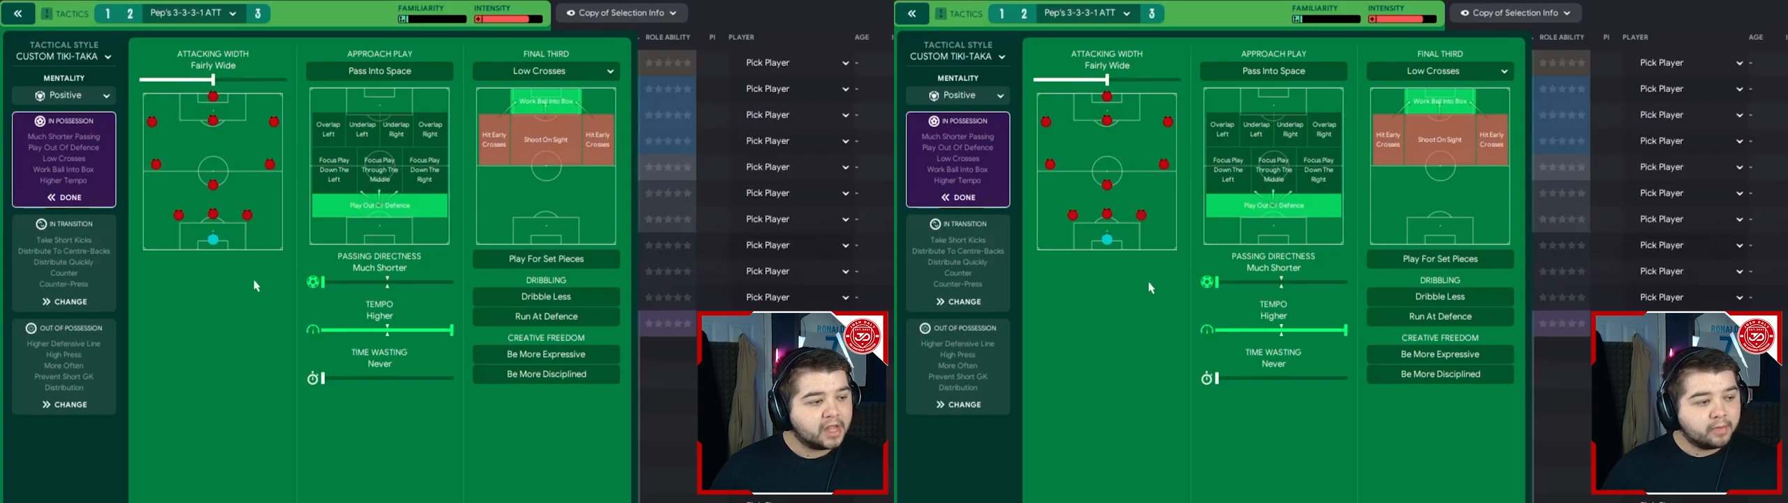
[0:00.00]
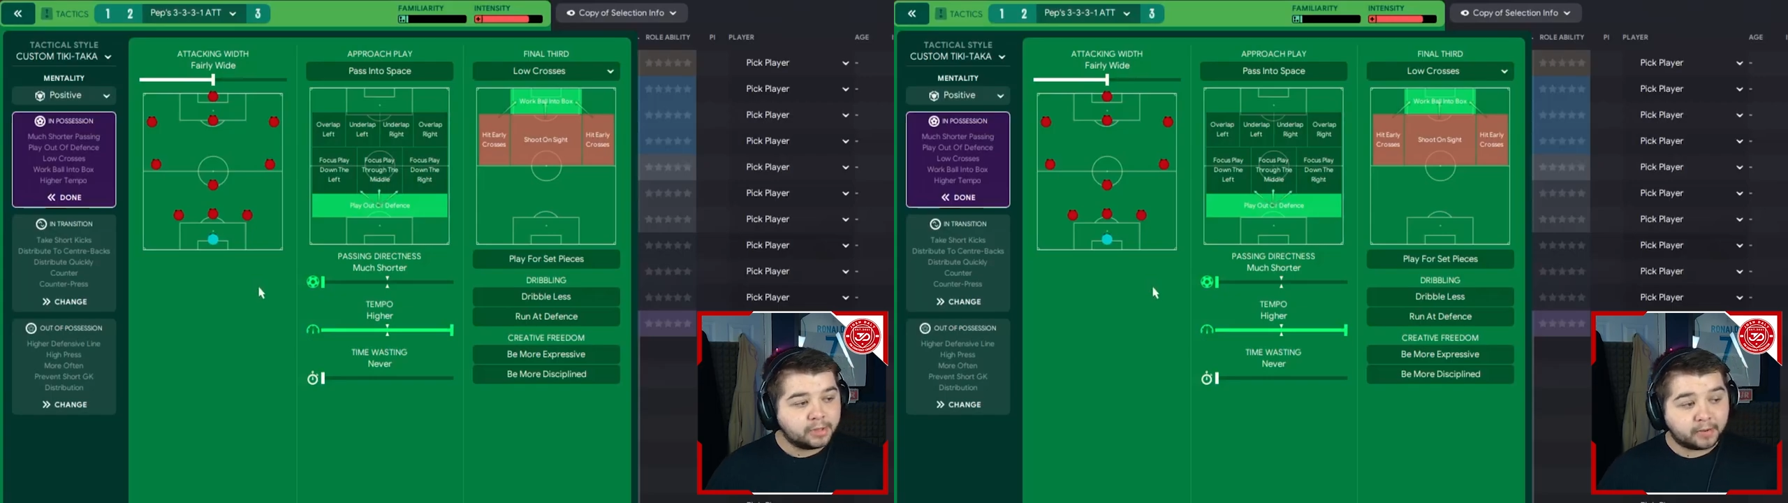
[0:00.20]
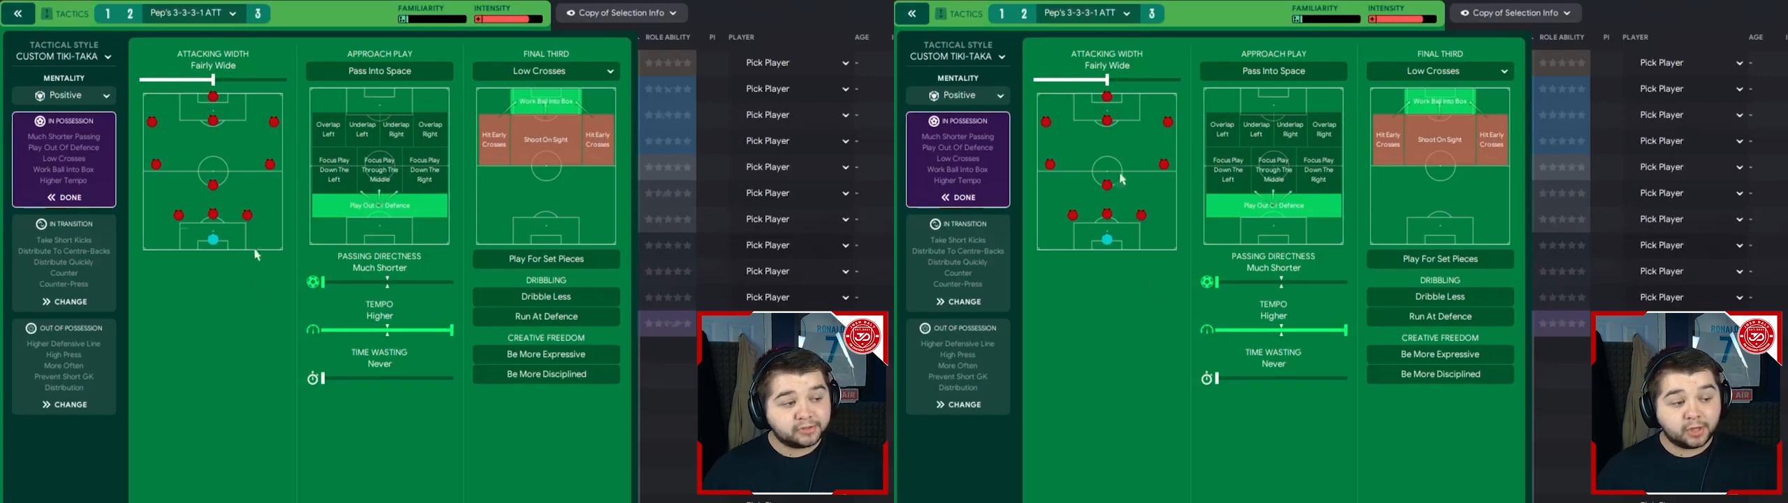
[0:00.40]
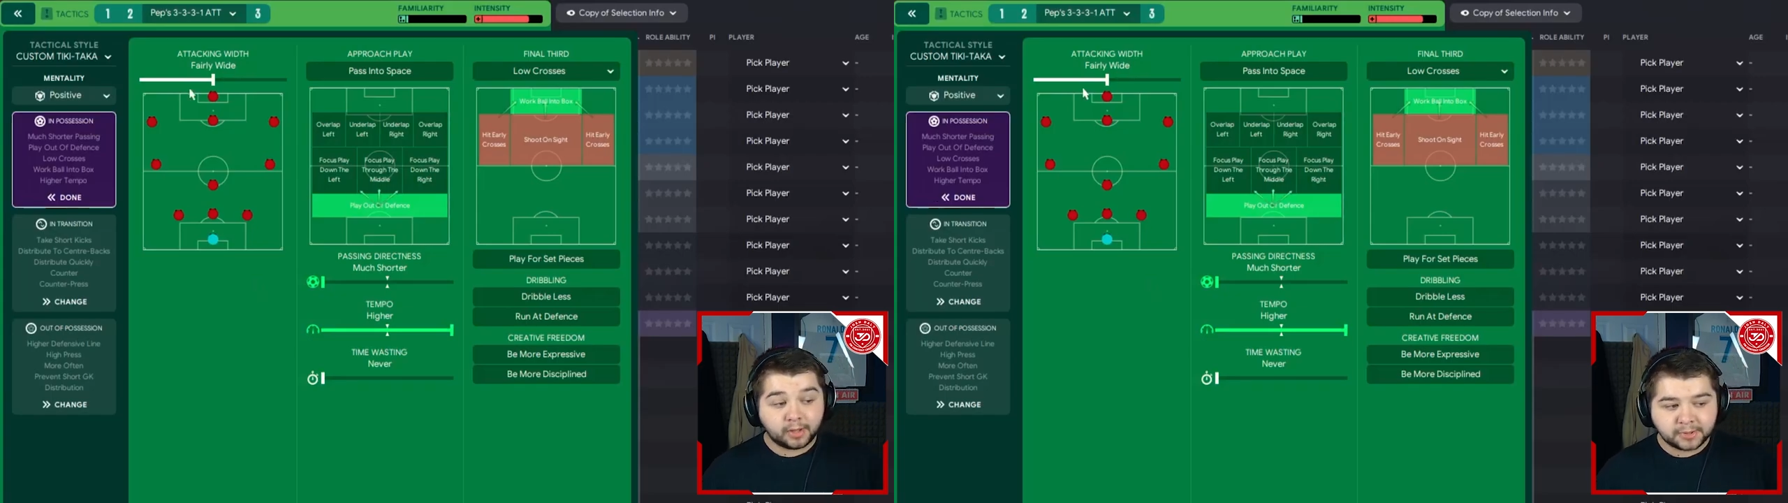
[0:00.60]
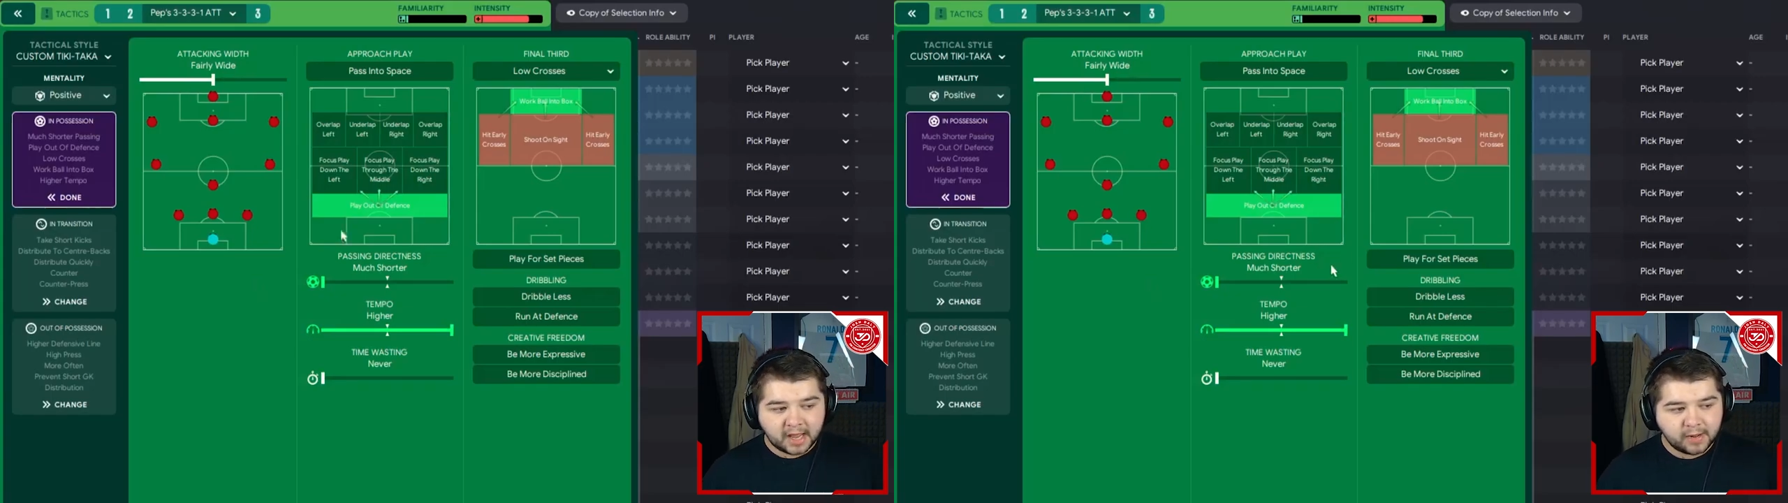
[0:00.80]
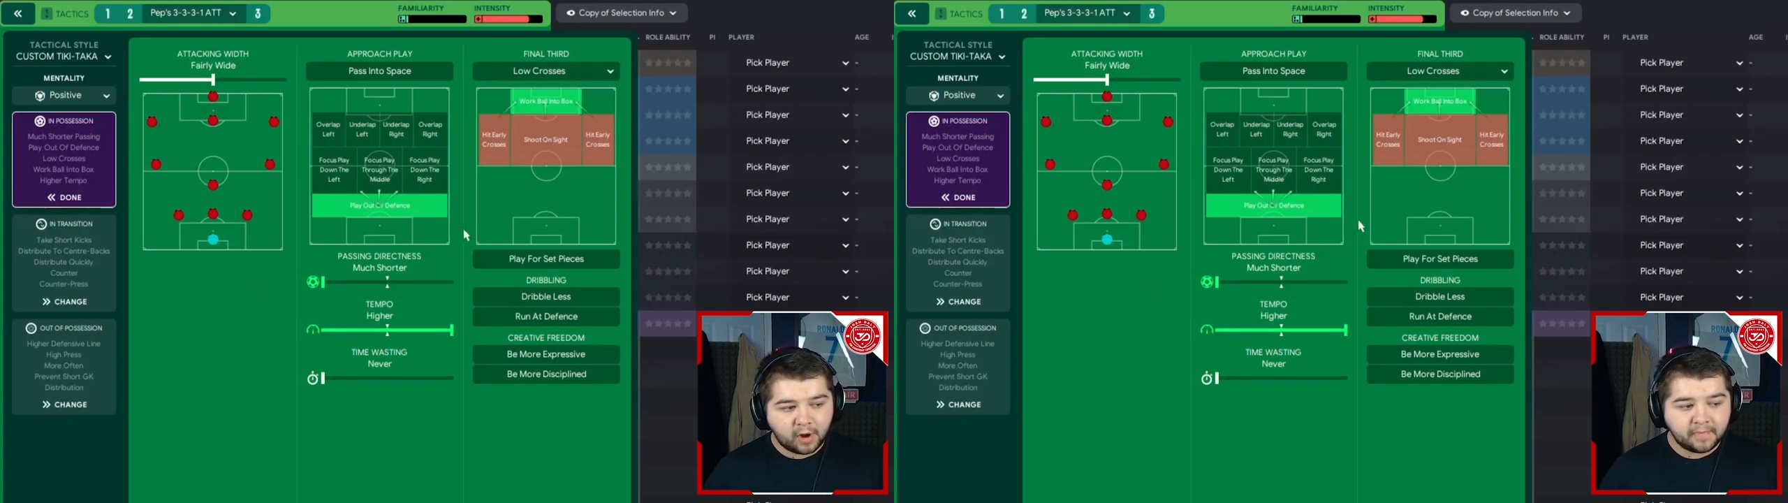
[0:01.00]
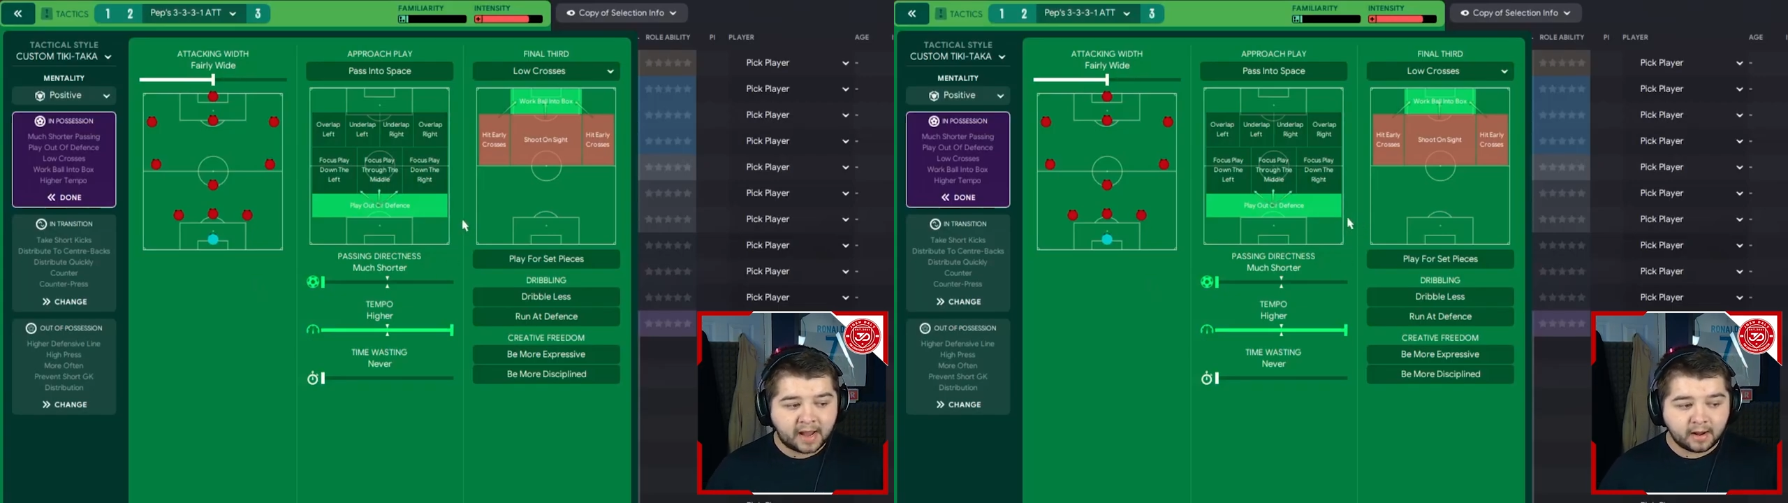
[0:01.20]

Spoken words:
We've obviously got the fairly wide player